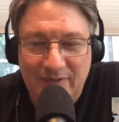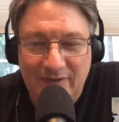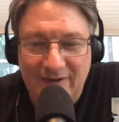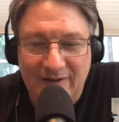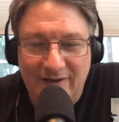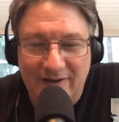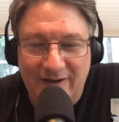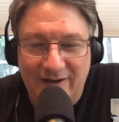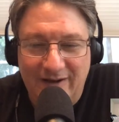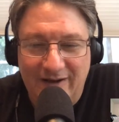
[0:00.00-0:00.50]

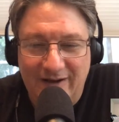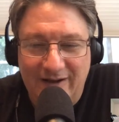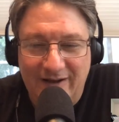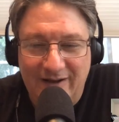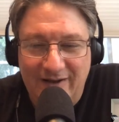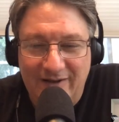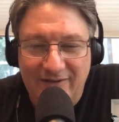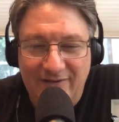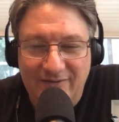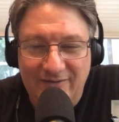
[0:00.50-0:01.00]

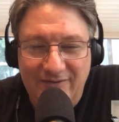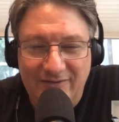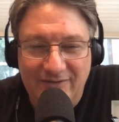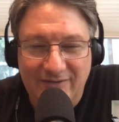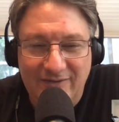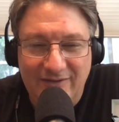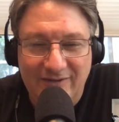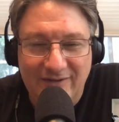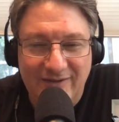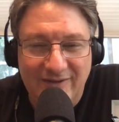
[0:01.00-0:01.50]
Hold
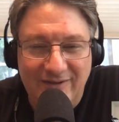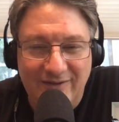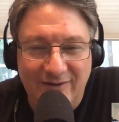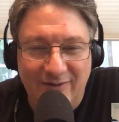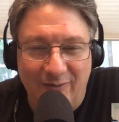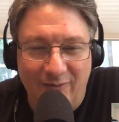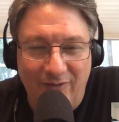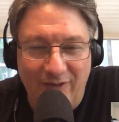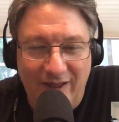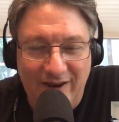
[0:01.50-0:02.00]

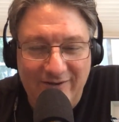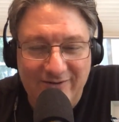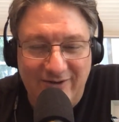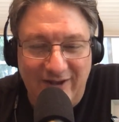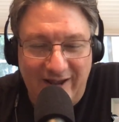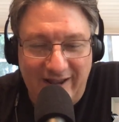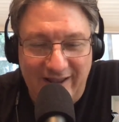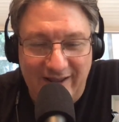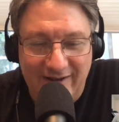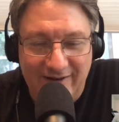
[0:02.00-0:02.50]
on a
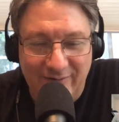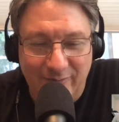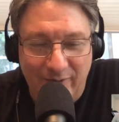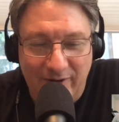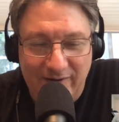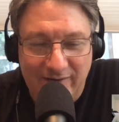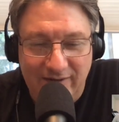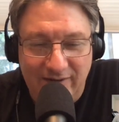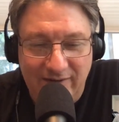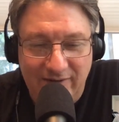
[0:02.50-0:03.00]
second.
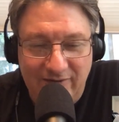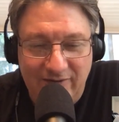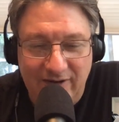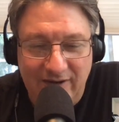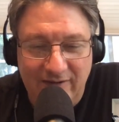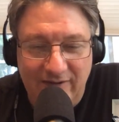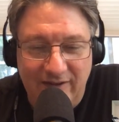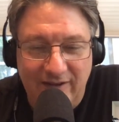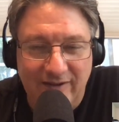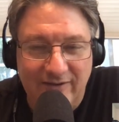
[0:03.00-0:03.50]
Wait till you
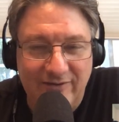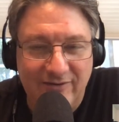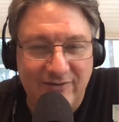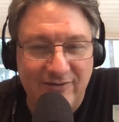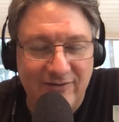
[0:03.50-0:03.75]
see this.